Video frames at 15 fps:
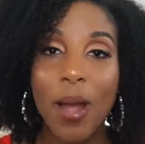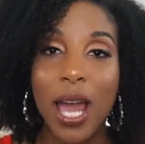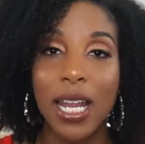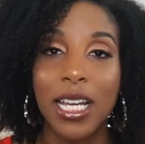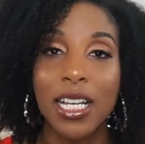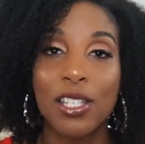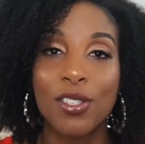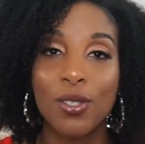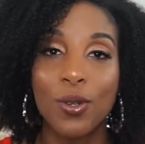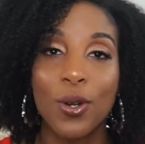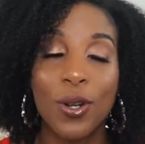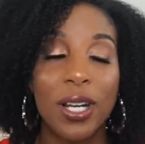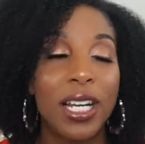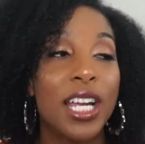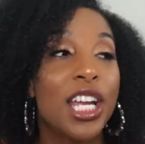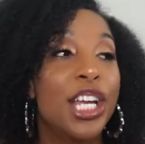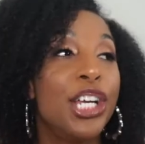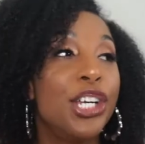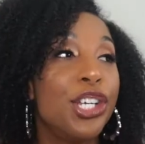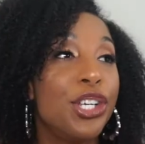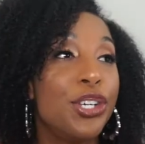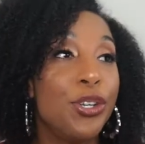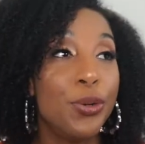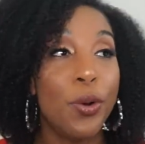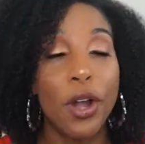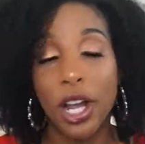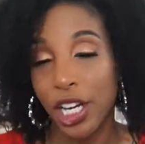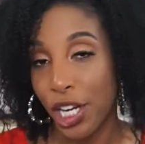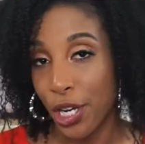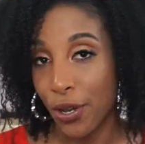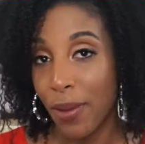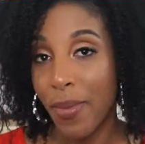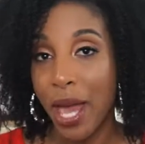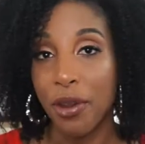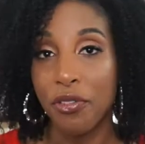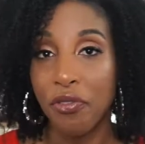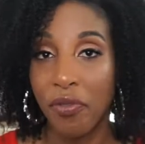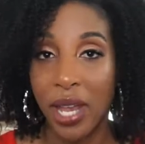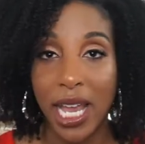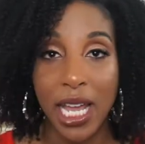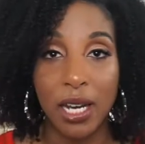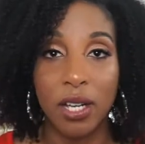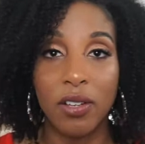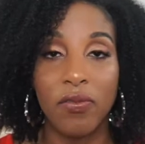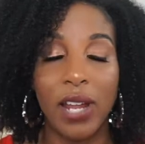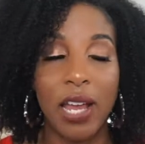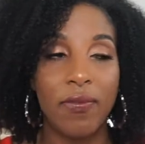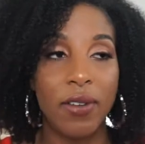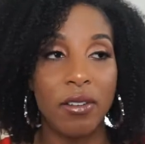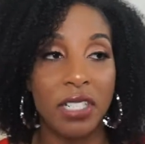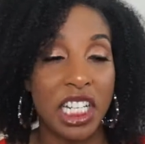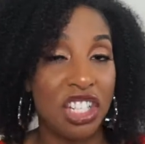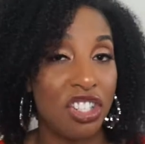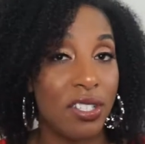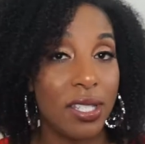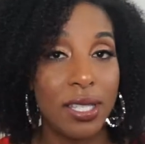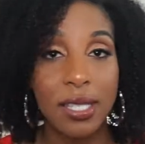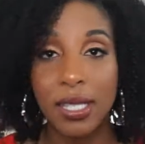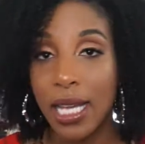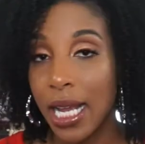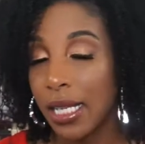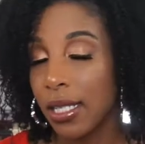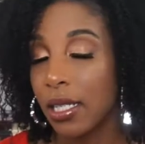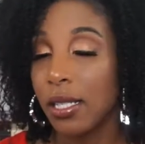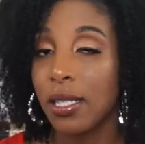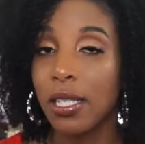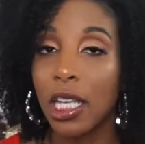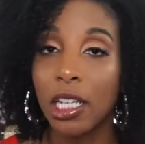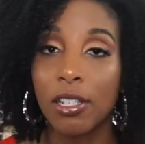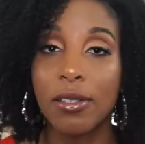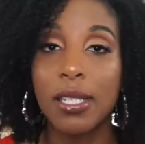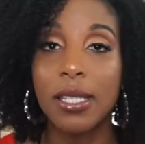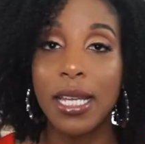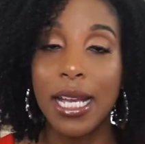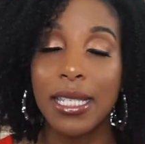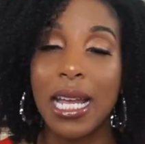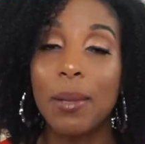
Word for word: product in store, you already know I'm not a fan of like foundation sticks, concealer sticks.